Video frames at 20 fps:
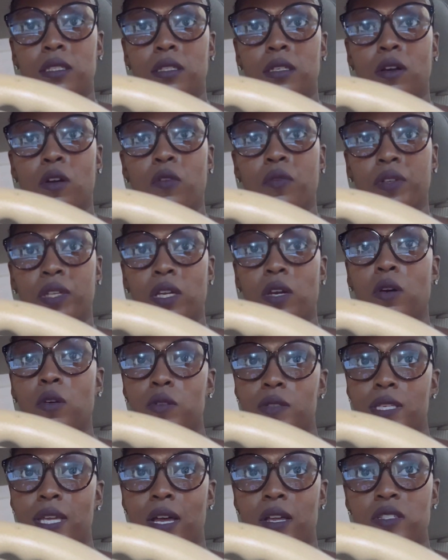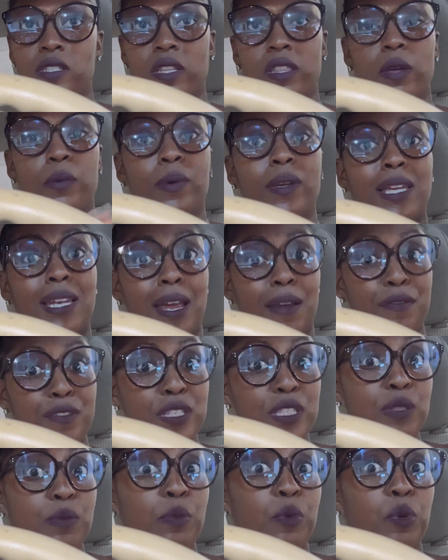hopefully it holds out so that we can have a
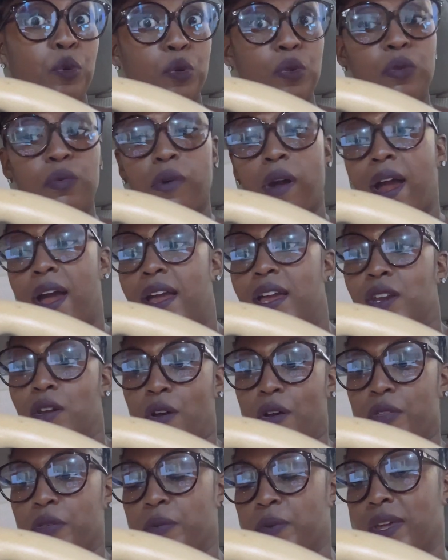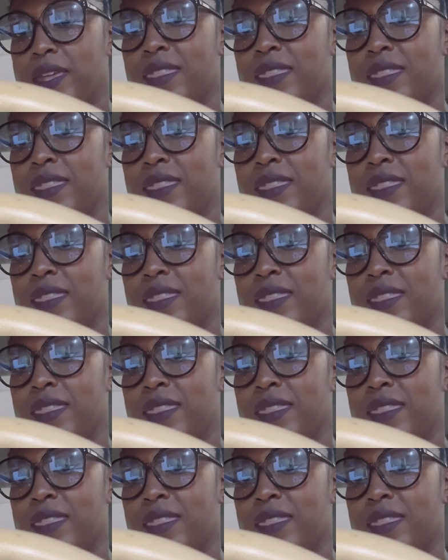smooth ride all the way